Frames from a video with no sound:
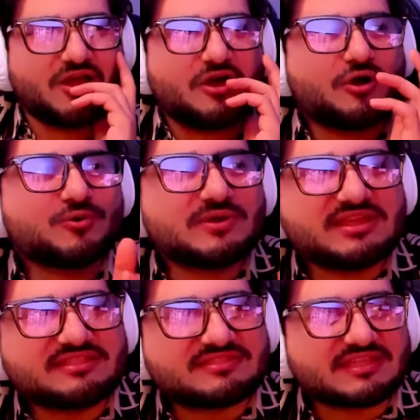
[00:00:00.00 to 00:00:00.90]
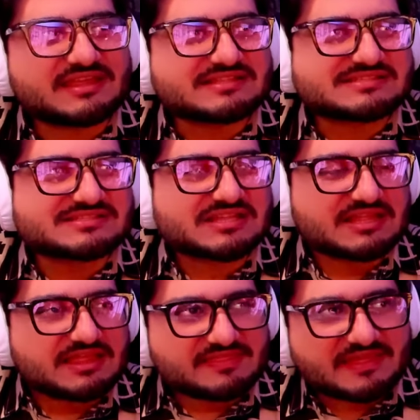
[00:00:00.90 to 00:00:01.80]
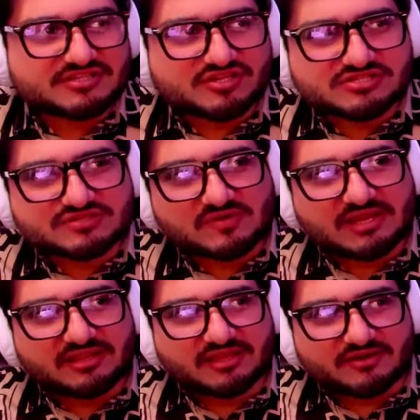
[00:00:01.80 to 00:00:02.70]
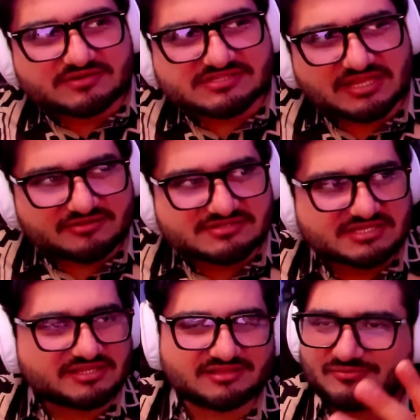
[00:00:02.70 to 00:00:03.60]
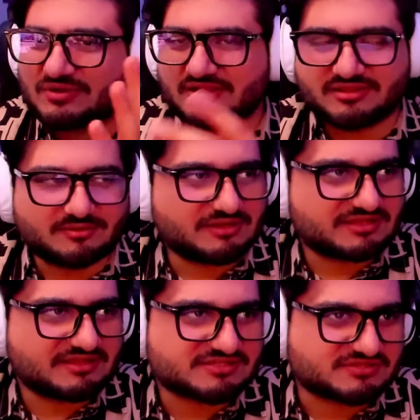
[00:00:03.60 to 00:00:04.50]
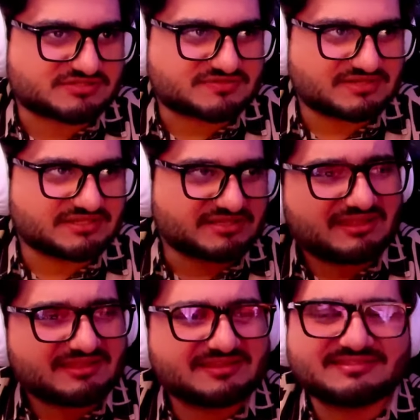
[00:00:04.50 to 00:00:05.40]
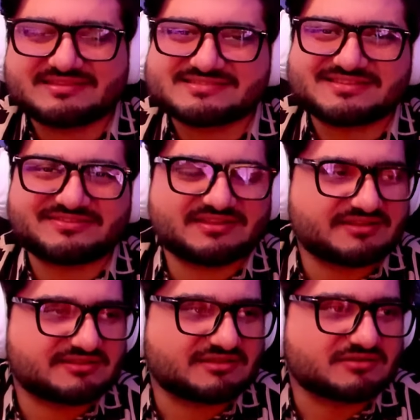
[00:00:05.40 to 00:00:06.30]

Oh, he thinks that's Australia, or is that New Zealand? One of them. I think it's Australia. He thinks they're dating.